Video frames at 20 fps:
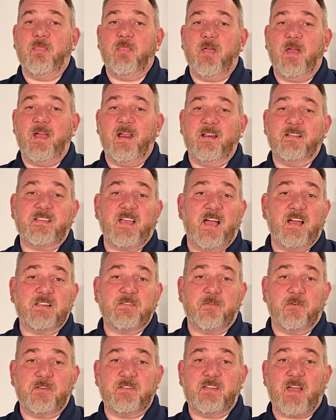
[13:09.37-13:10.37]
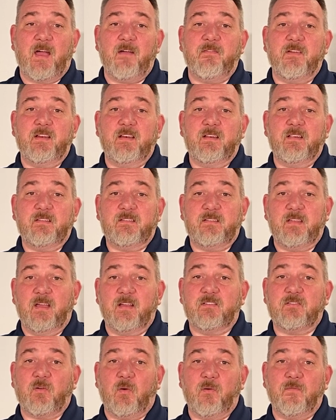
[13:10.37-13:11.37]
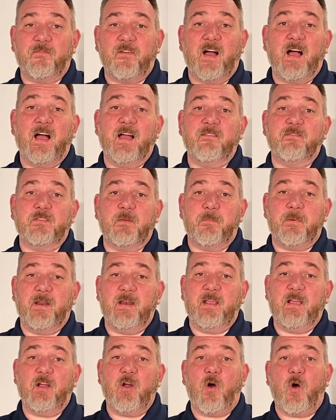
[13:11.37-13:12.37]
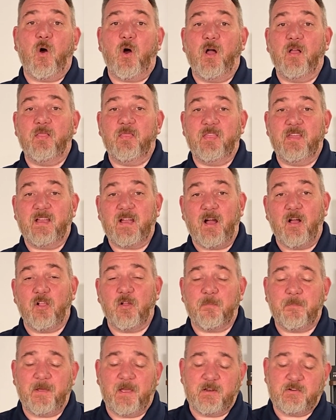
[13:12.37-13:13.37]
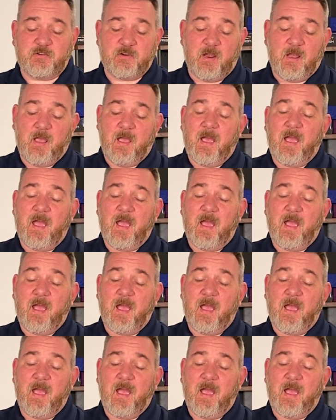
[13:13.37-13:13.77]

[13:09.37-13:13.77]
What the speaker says: It attacks for 7, 6, or 5, depending on the color pitch,